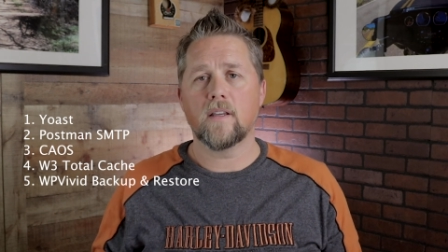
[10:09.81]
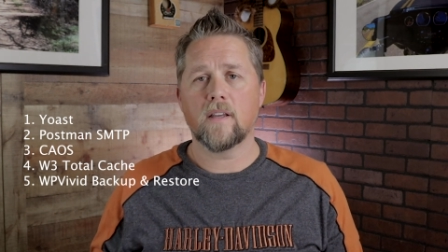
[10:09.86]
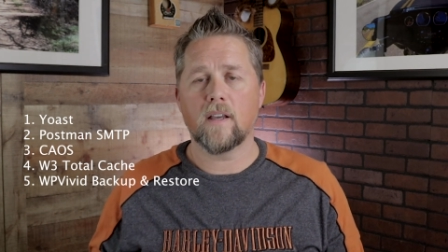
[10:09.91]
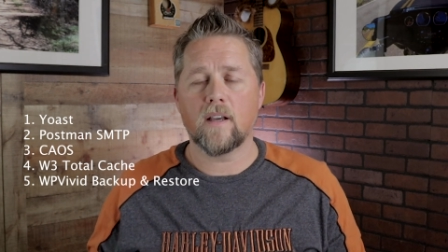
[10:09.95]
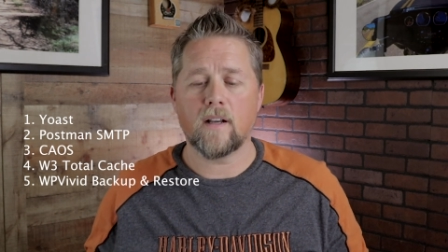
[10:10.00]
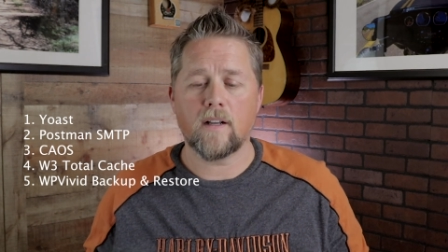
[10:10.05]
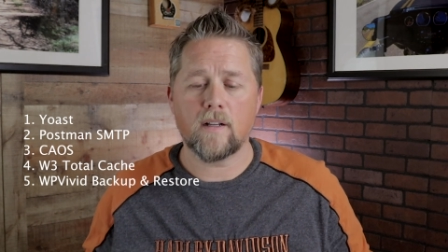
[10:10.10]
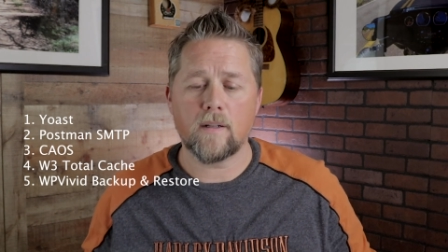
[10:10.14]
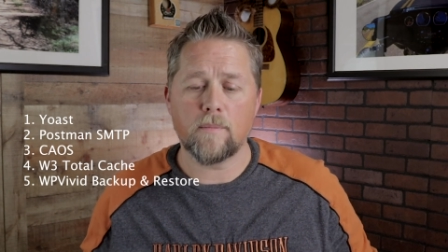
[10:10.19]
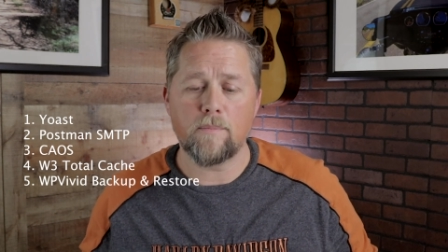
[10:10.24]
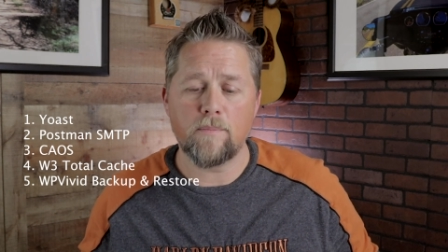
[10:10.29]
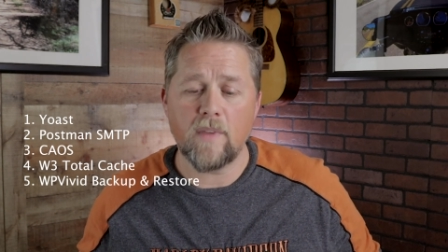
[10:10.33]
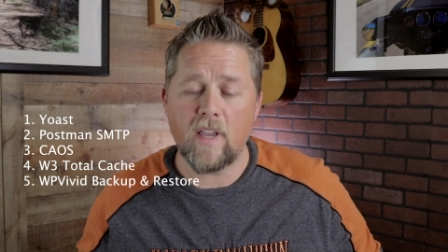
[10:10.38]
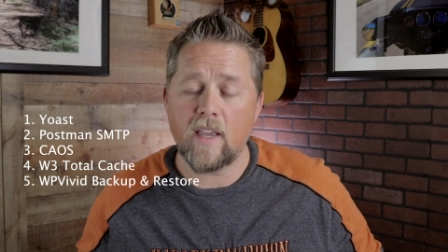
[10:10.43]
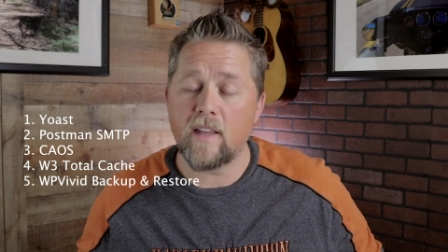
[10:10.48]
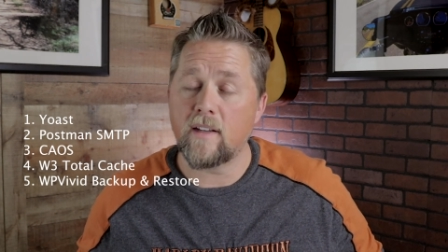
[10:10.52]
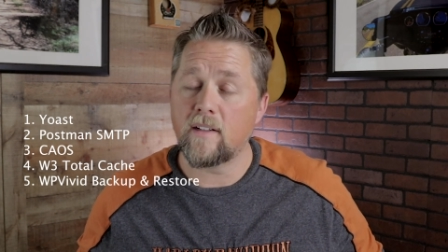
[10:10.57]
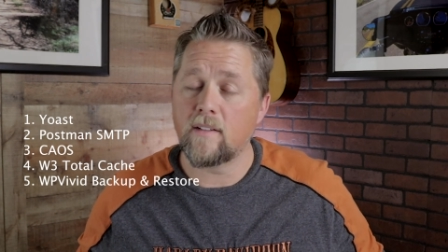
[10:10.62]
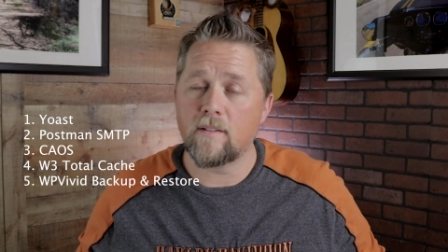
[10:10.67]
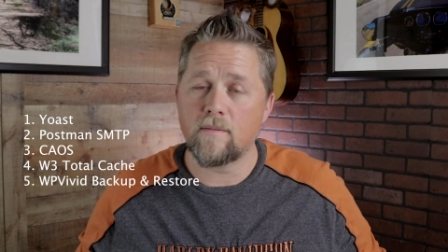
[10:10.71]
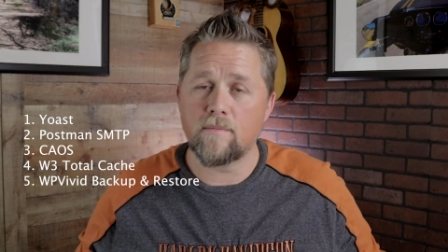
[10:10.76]
Um,
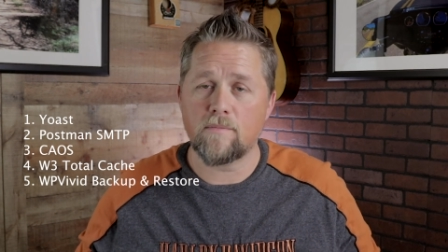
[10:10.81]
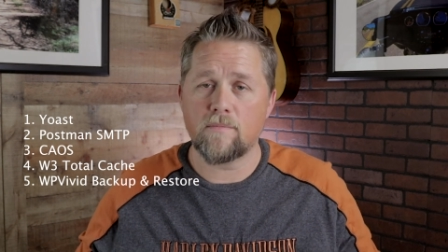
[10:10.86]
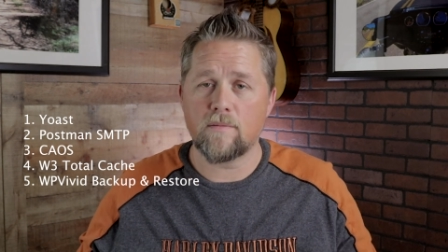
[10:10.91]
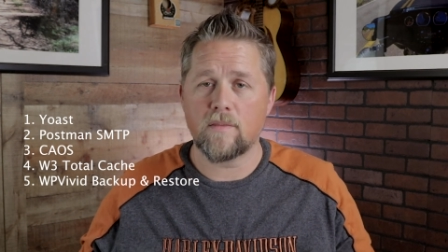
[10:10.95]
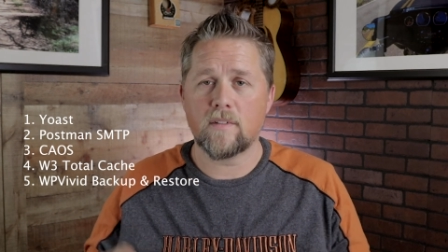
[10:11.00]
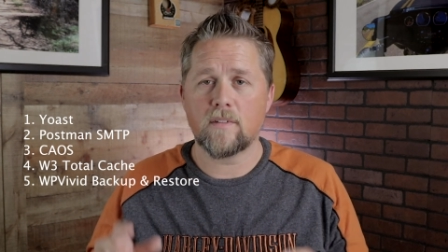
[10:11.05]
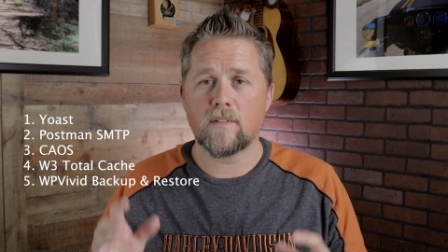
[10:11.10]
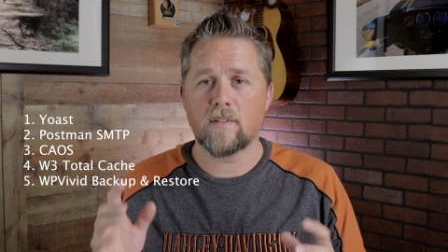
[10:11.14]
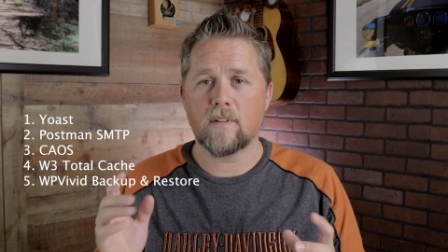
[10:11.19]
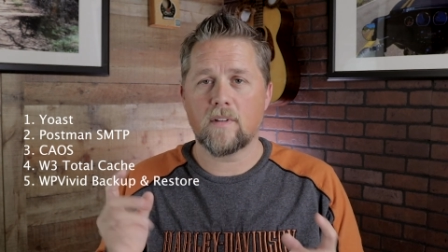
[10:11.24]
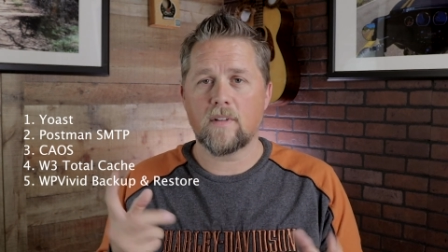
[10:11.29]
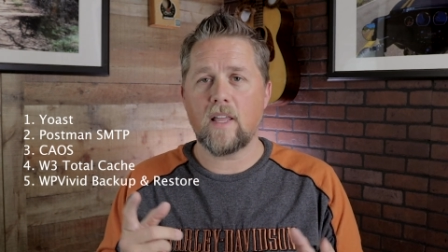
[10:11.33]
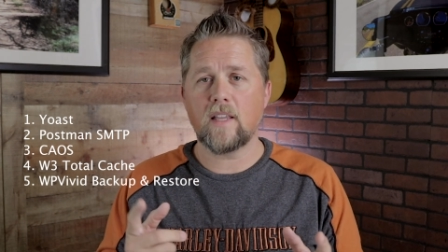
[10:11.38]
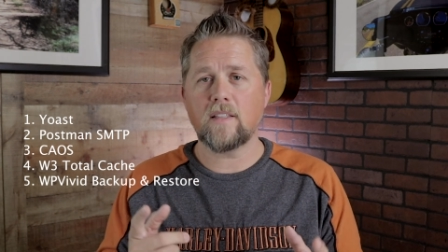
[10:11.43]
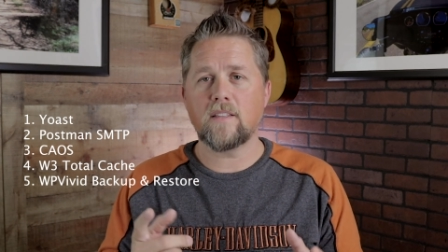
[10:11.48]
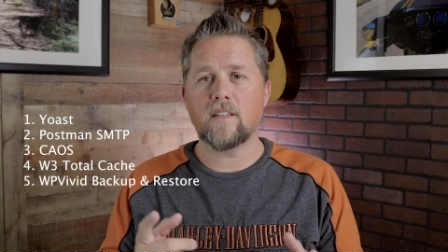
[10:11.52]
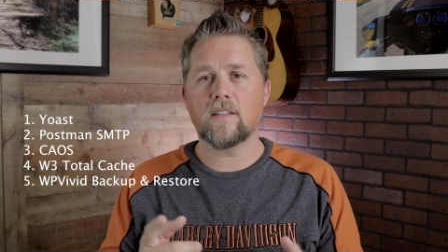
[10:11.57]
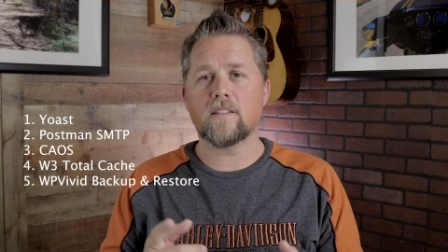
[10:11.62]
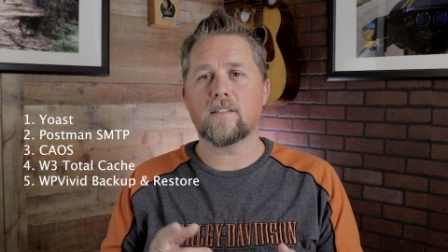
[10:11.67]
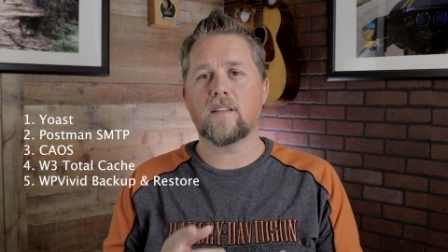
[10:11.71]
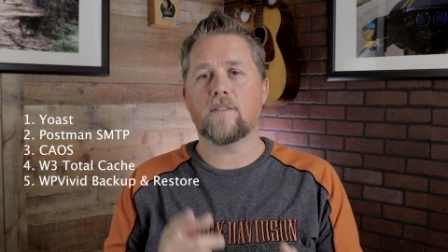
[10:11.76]
and
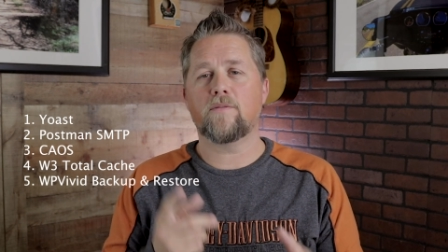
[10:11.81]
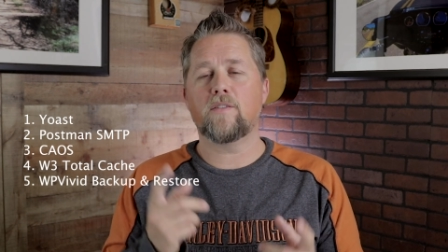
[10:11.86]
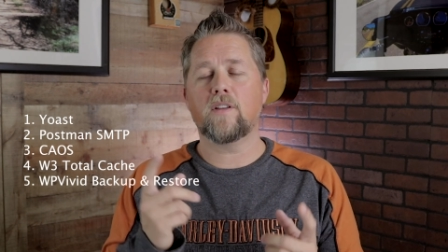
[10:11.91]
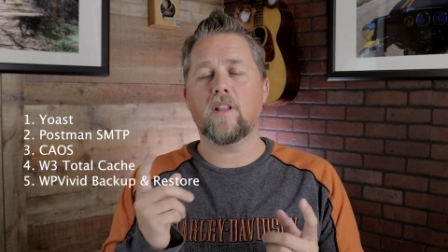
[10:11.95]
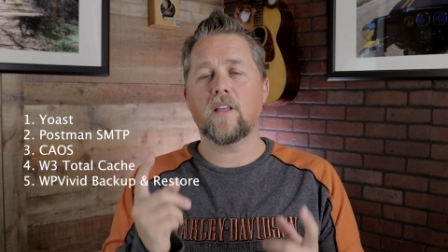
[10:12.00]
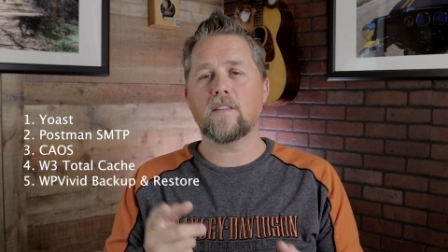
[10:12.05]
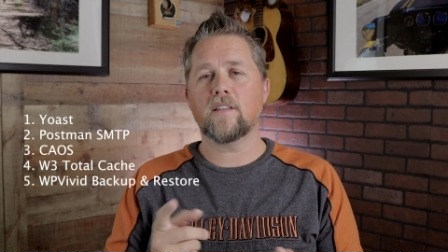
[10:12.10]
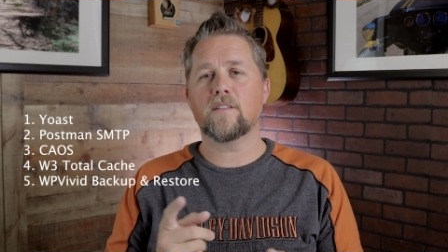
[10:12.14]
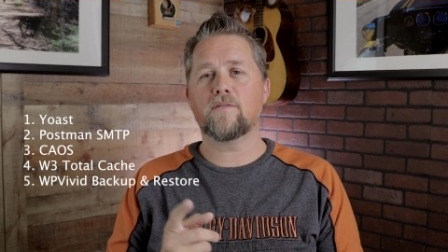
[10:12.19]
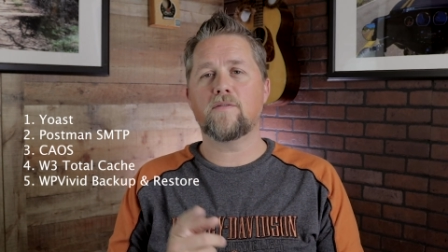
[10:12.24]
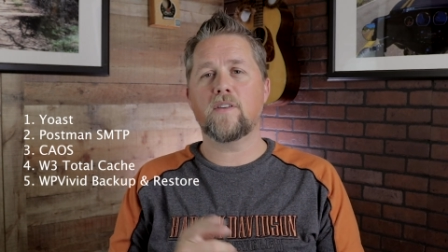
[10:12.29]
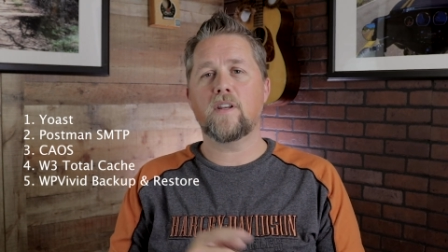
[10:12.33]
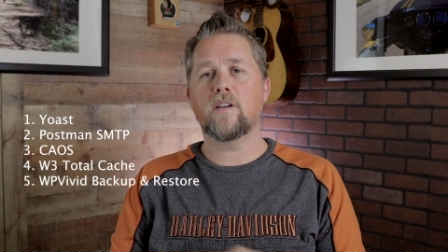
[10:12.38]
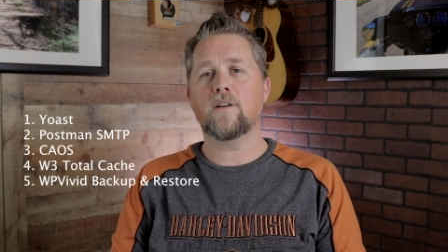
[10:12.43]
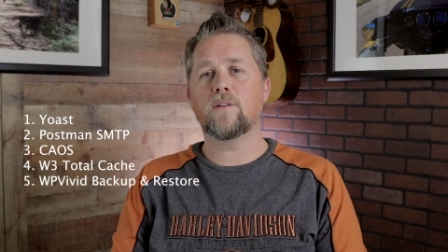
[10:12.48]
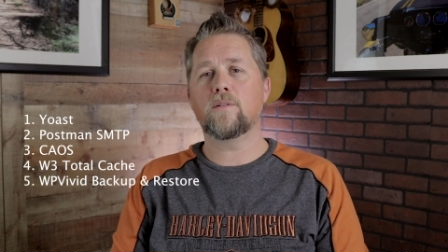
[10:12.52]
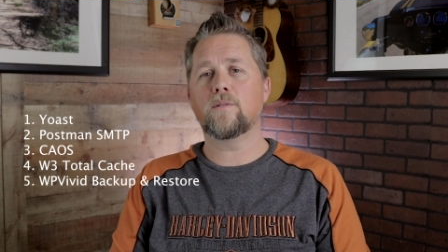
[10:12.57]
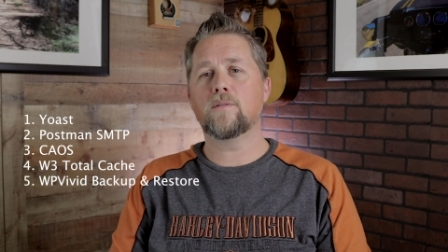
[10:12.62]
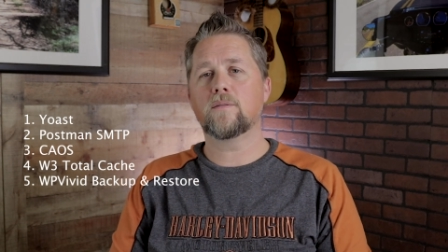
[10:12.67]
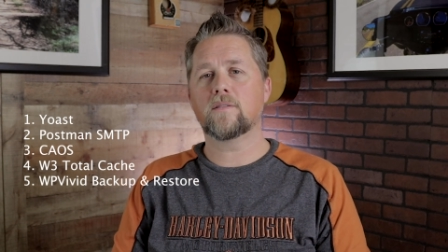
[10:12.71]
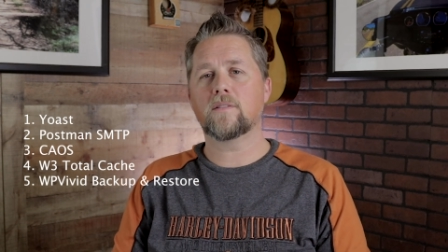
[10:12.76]
like this, if you like this
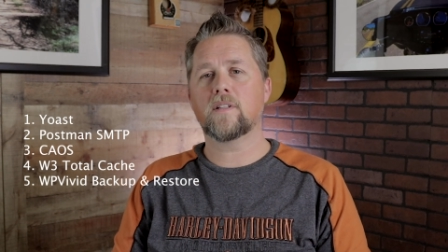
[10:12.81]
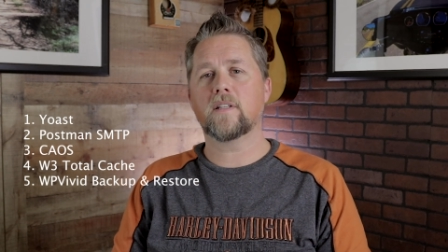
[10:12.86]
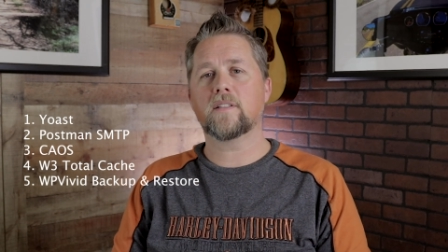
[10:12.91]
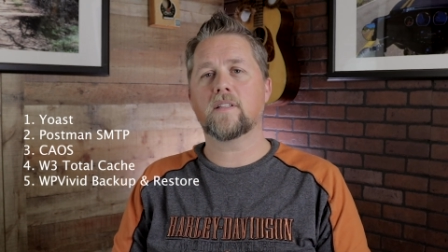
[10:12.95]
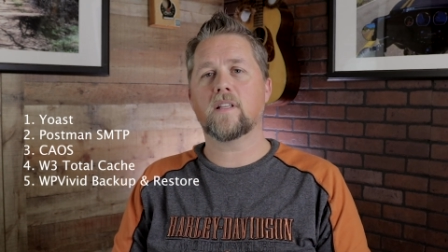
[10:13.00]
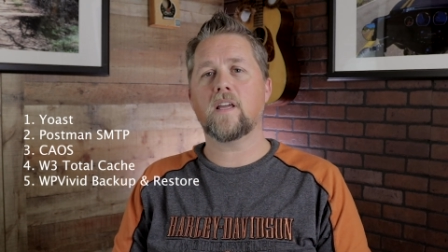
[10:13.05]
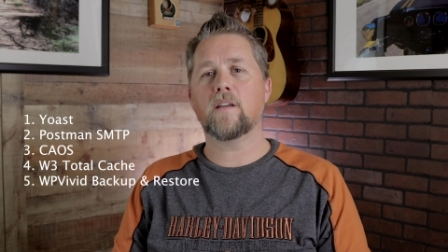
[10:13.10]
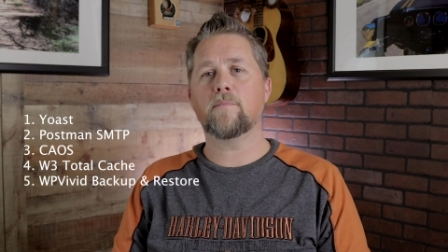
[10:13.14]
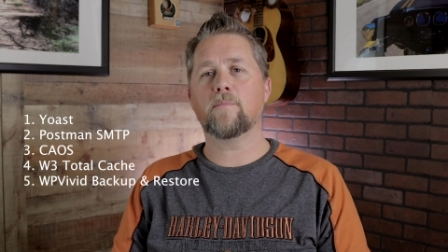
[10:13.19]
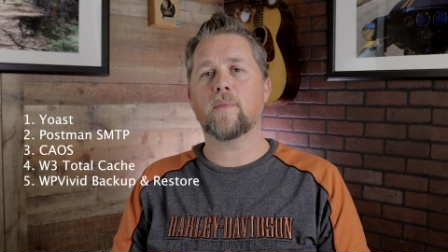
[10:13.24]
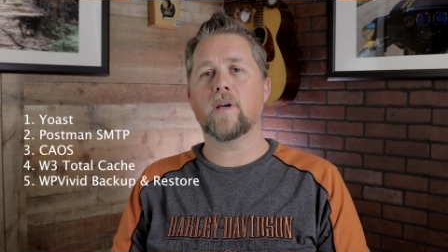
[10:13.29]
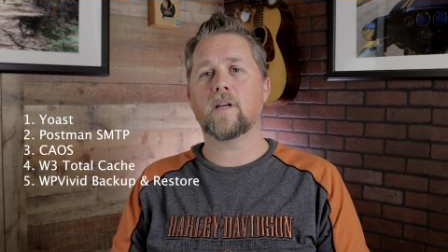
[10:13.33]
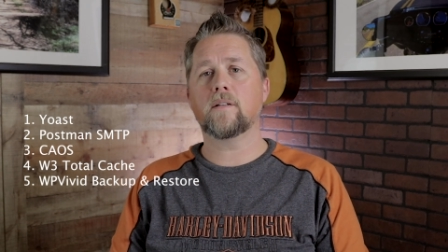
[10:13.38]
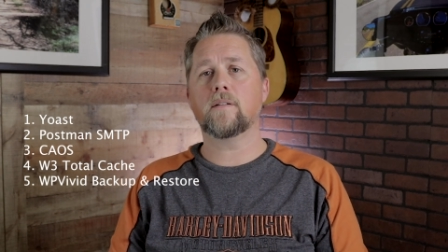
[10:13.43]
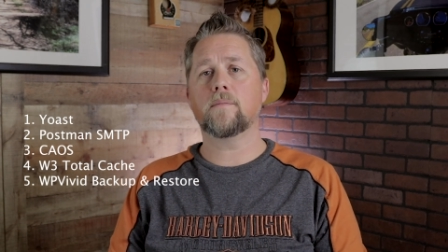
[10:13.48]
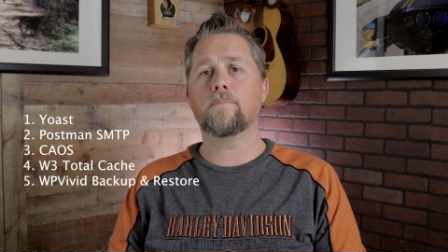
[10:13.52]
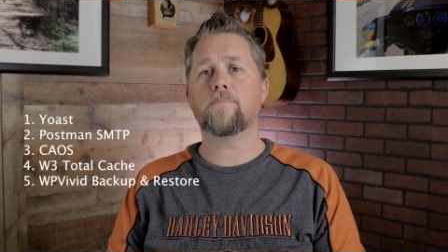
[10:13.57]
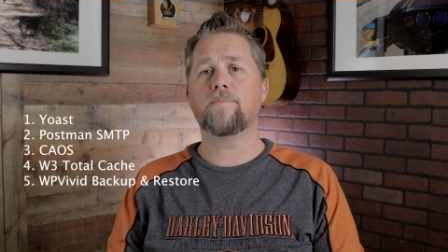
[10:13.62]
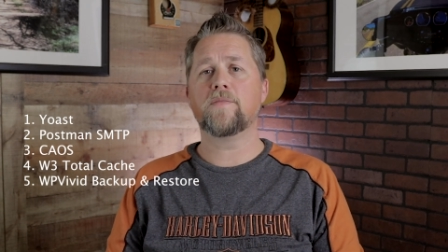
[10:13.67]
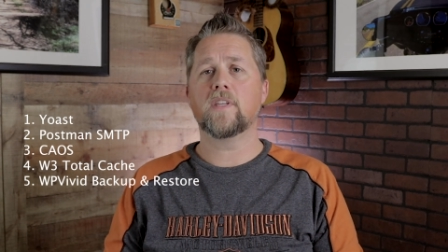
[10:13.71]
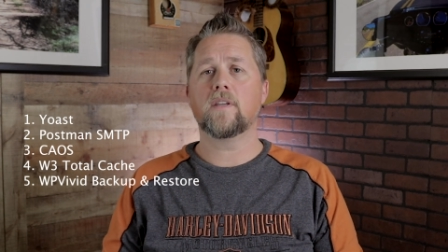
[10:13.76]
video, click the like
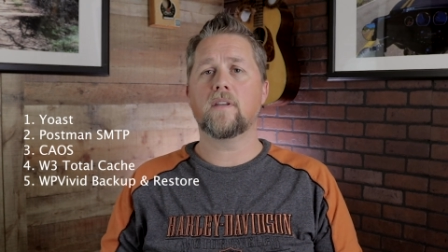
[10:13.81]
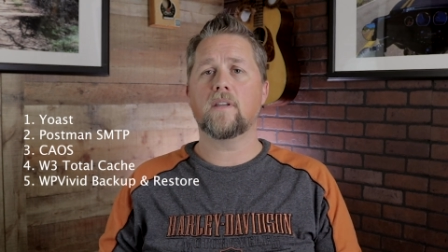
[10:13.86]
button